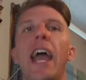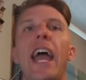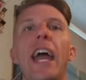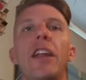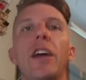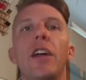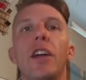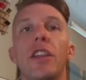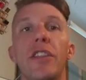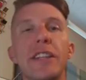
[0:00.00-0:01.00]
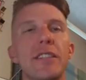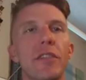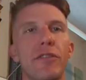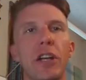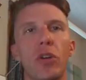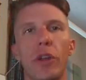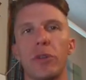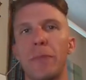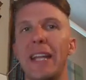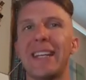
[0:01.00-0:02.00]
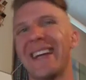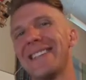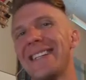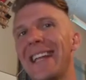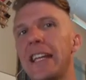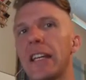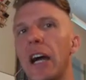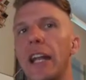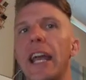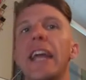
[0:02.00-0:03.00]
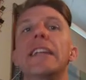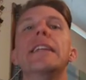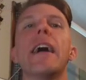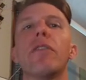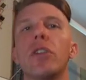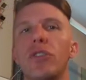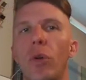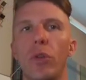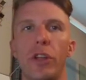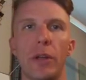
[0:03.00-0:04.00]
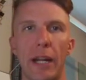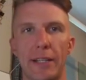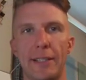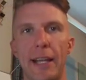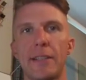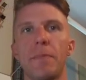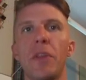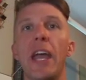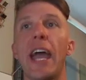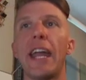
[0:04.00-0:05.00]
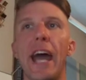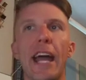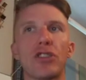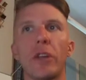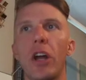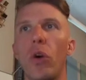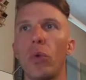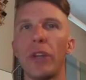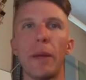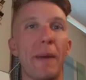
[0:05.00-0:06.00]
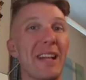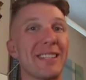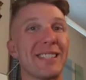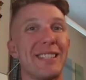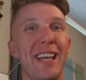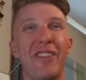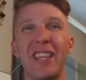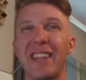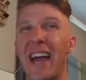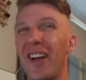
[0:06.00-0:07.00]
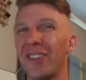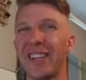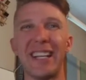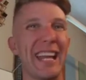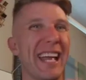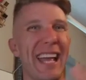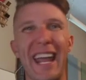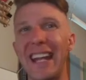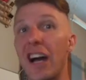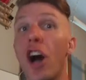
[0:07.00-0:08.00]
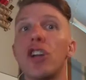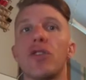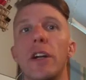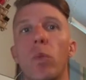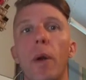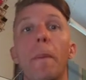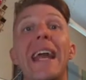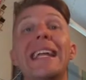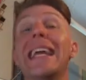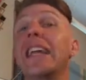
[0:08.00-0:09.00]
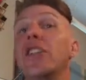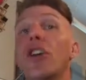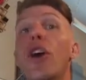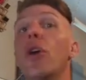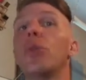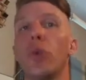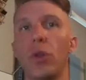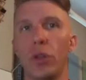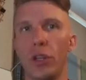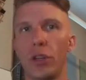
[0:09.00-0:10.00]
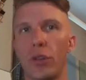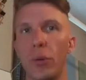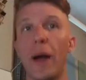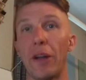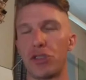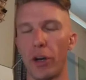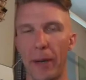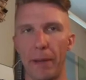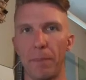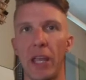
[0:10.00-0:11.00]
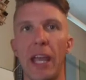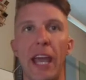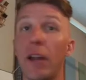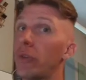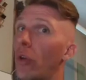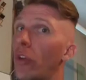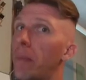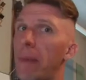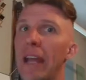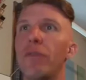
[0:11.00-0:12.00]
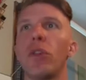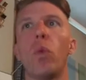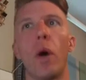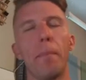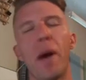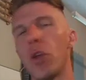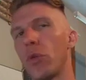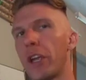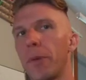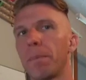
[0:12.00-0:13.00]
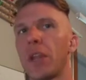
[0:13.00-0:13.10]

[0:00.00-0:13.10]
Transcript: And this is a vehicle that was made in 1989 and never sold in the United States. And actually only about 7,800 were made in total throughout Germany. And it was only made for the one model year.